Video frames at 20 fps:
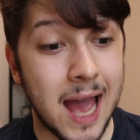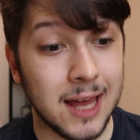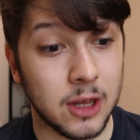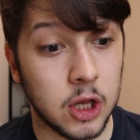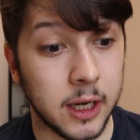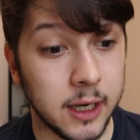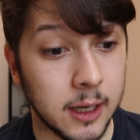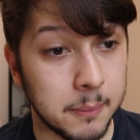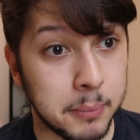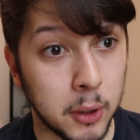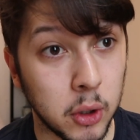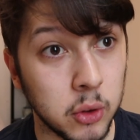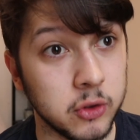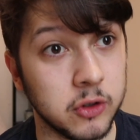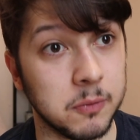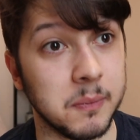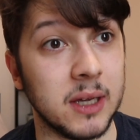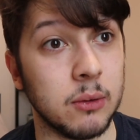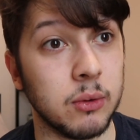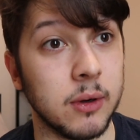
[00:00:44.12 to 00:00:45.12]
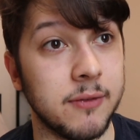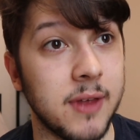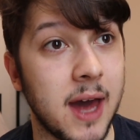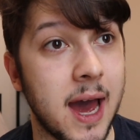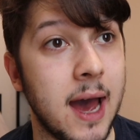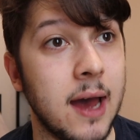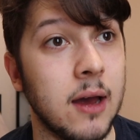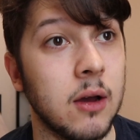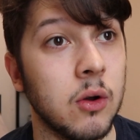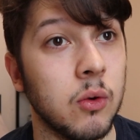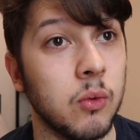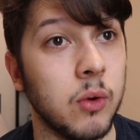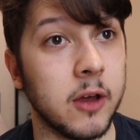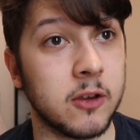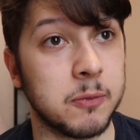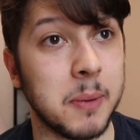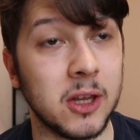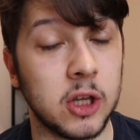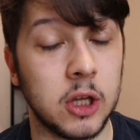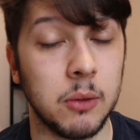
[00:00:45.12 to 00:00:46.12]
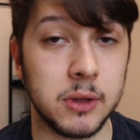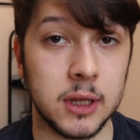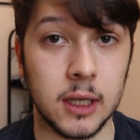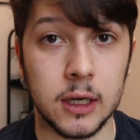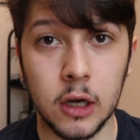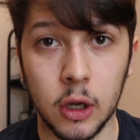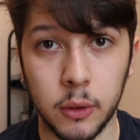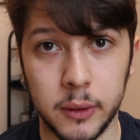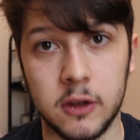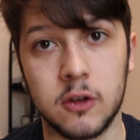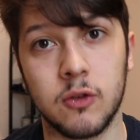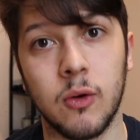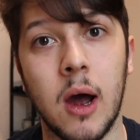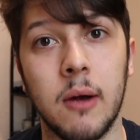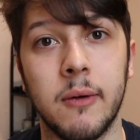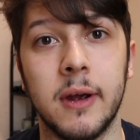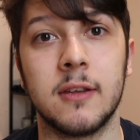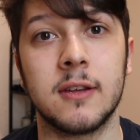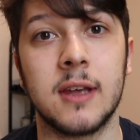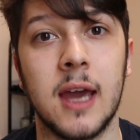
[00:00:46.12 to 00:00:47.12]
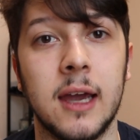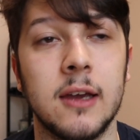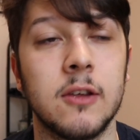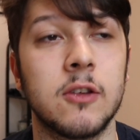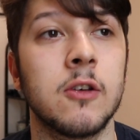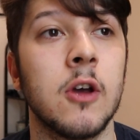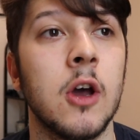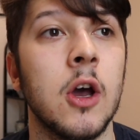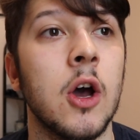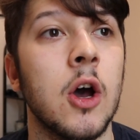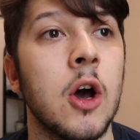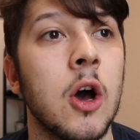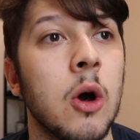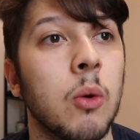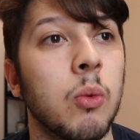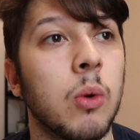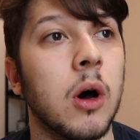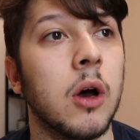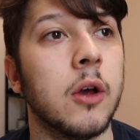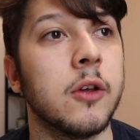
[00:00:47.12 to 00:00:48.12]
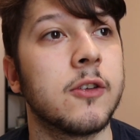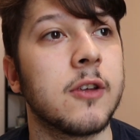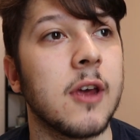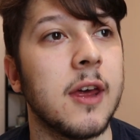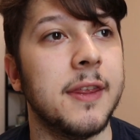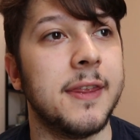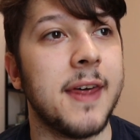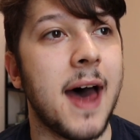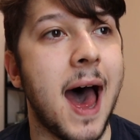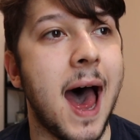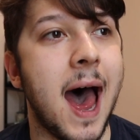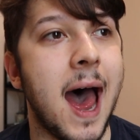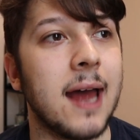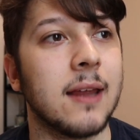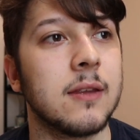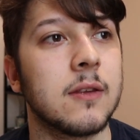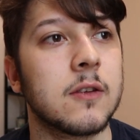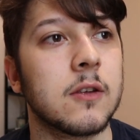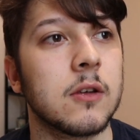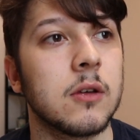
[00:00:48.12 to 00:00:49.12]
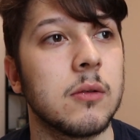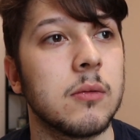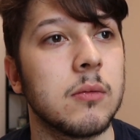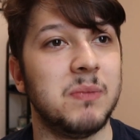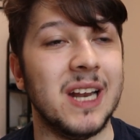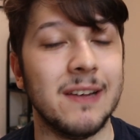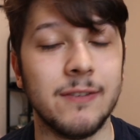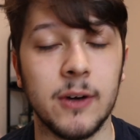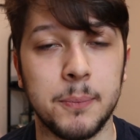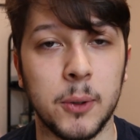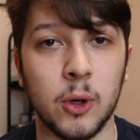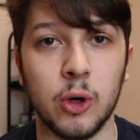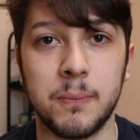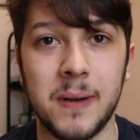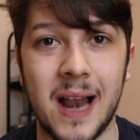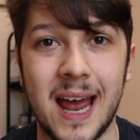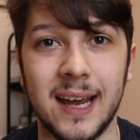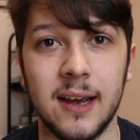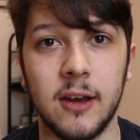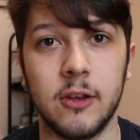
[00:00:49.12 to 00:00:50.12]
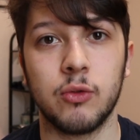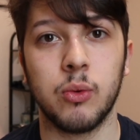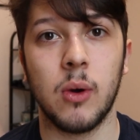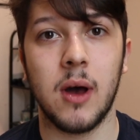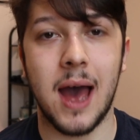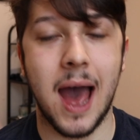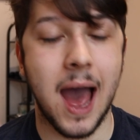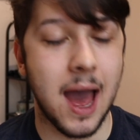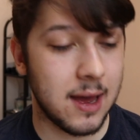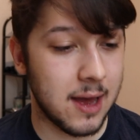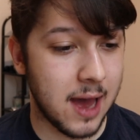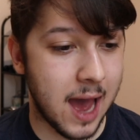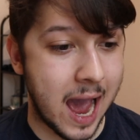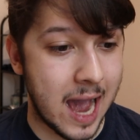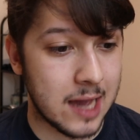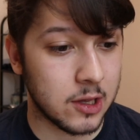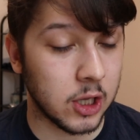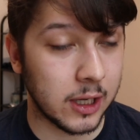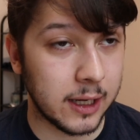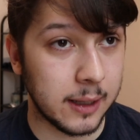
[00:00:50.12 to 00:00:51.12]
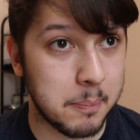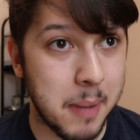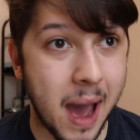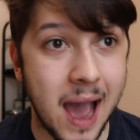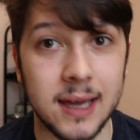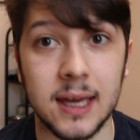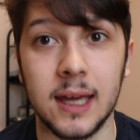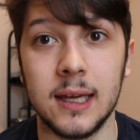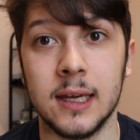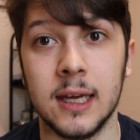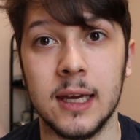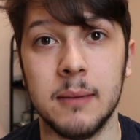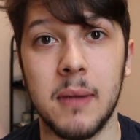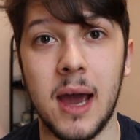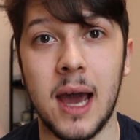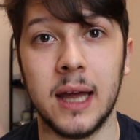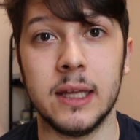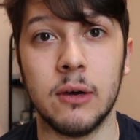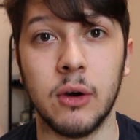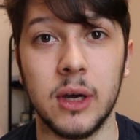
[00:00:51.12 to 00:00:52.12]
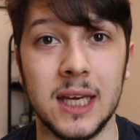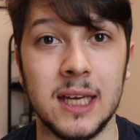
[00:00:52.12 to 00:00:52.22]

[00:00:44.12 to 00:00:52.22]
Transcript: actually appalled me with that, especially with the Luis Suarez case, was that Liverpool players were actually backing him, and they were